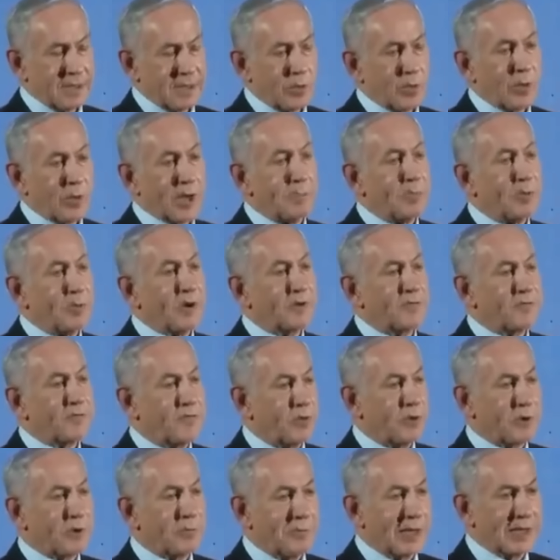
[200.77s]

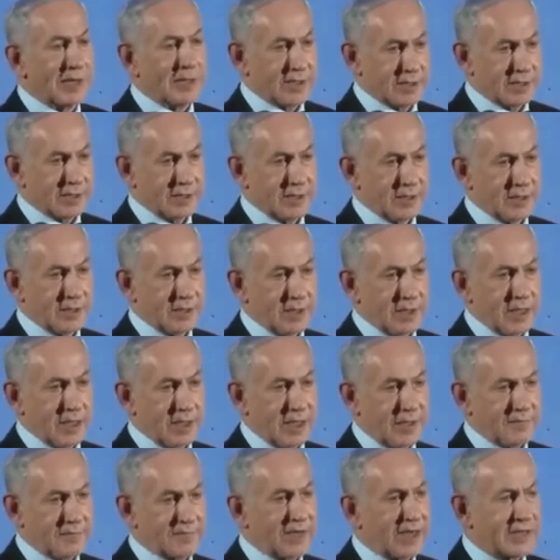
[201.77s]
1.4 million
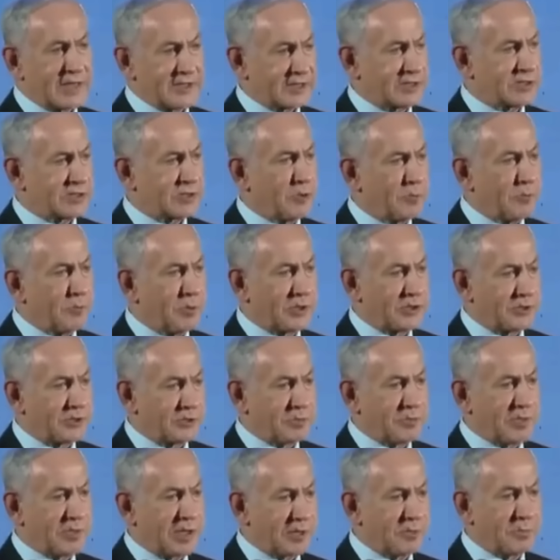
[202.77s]
of Gaza's
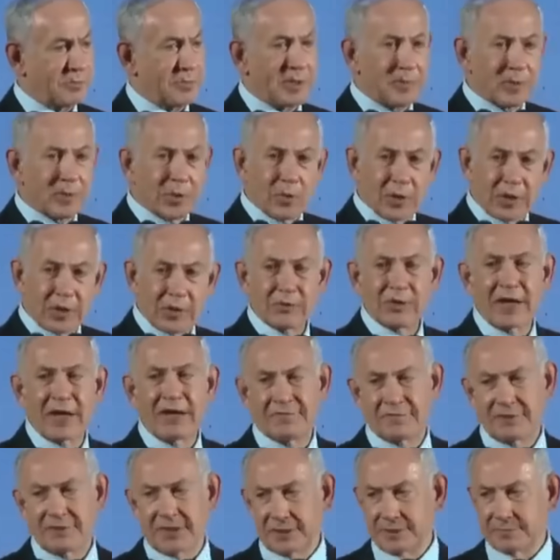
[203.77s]
2.2 million people were in
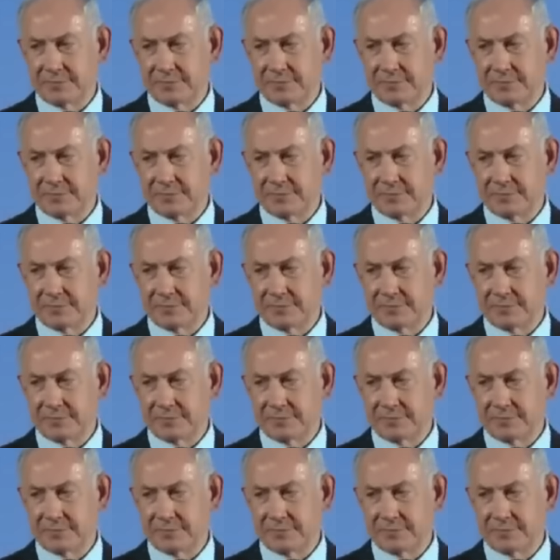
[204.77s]
Rafah.